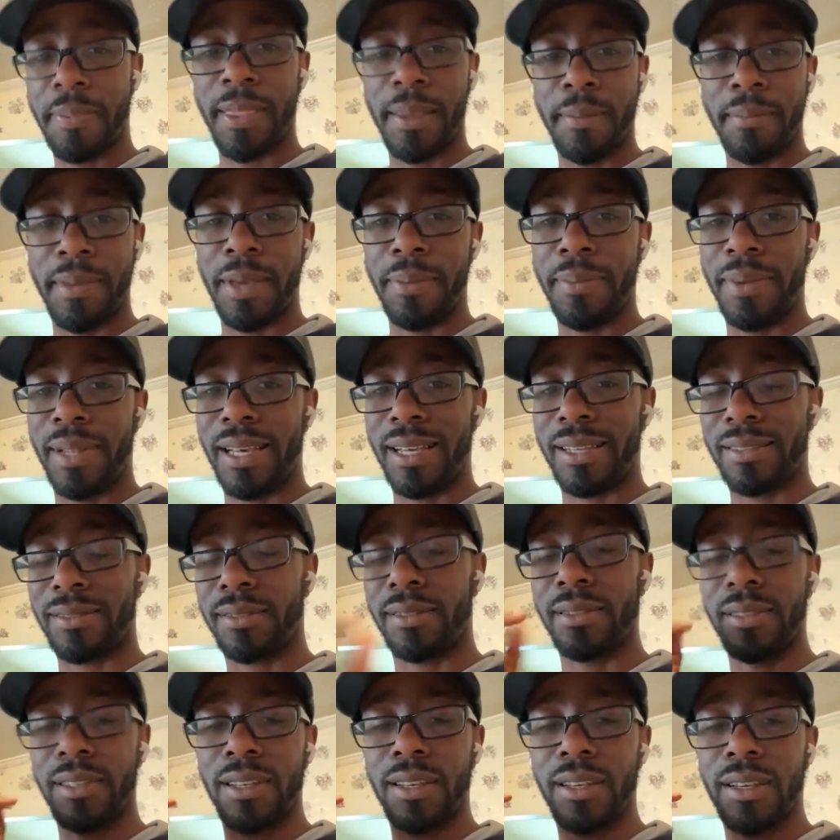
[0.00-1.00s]
Be blessed.
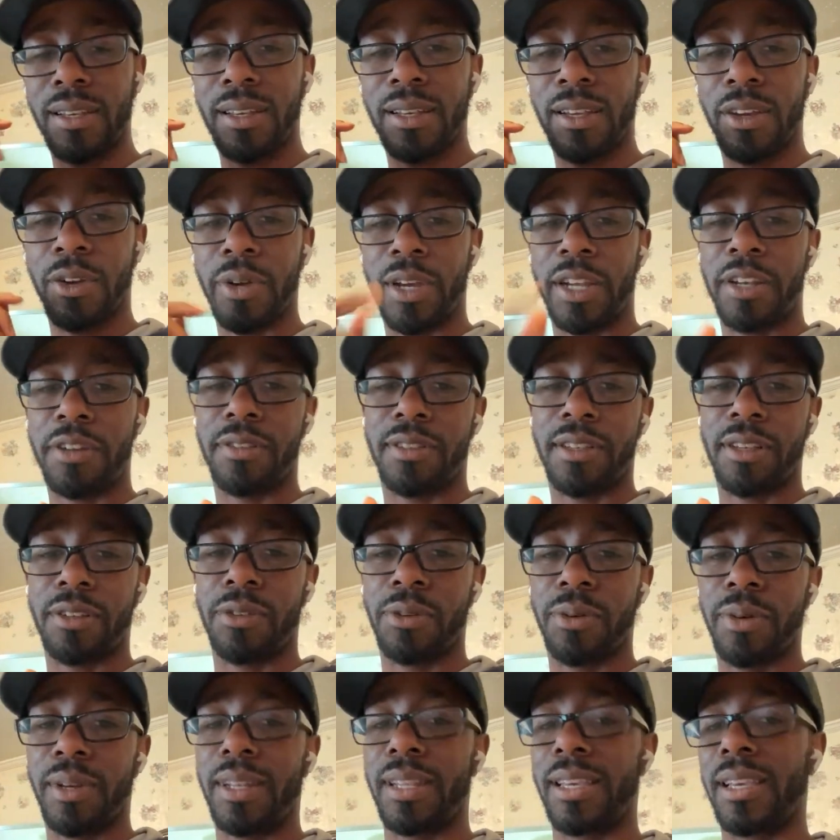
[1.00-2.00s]
Create yourselves a
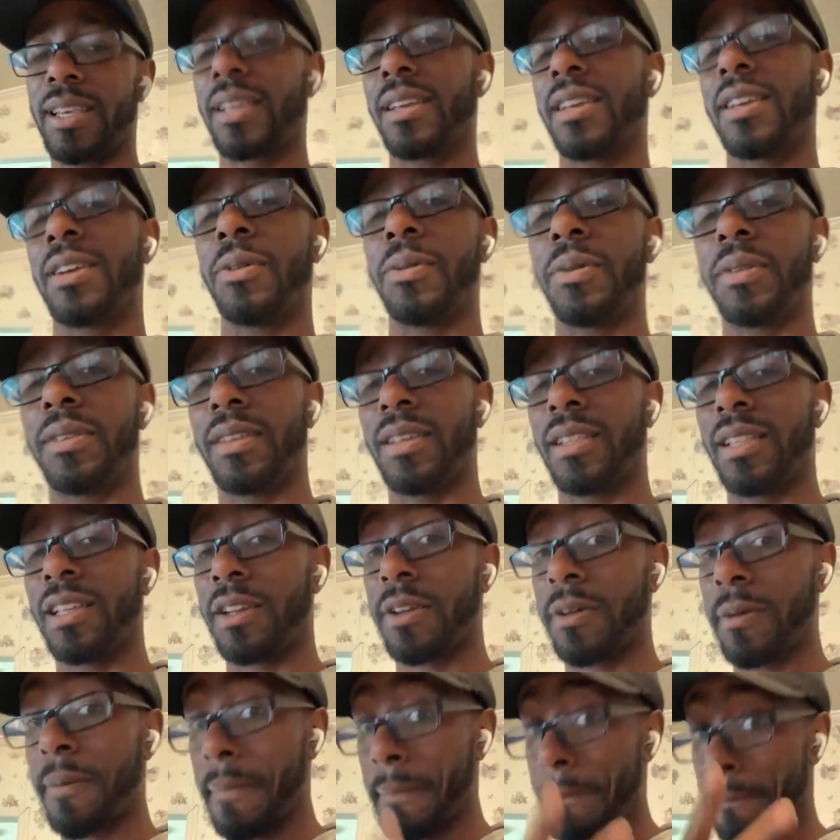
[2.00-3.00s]
great day. We'll see you
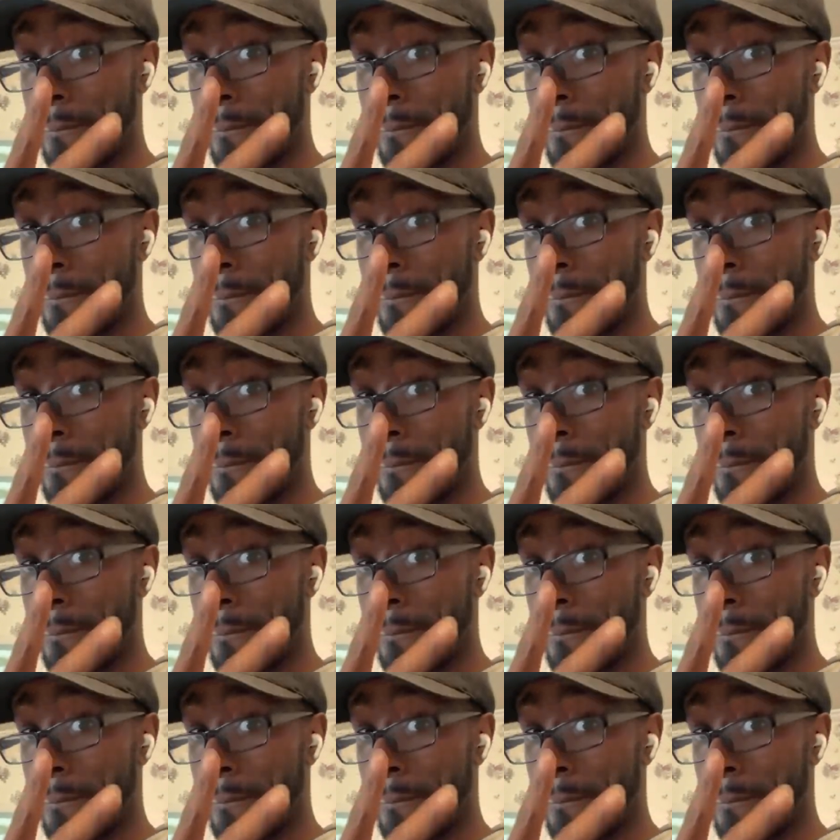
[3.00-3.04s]
later.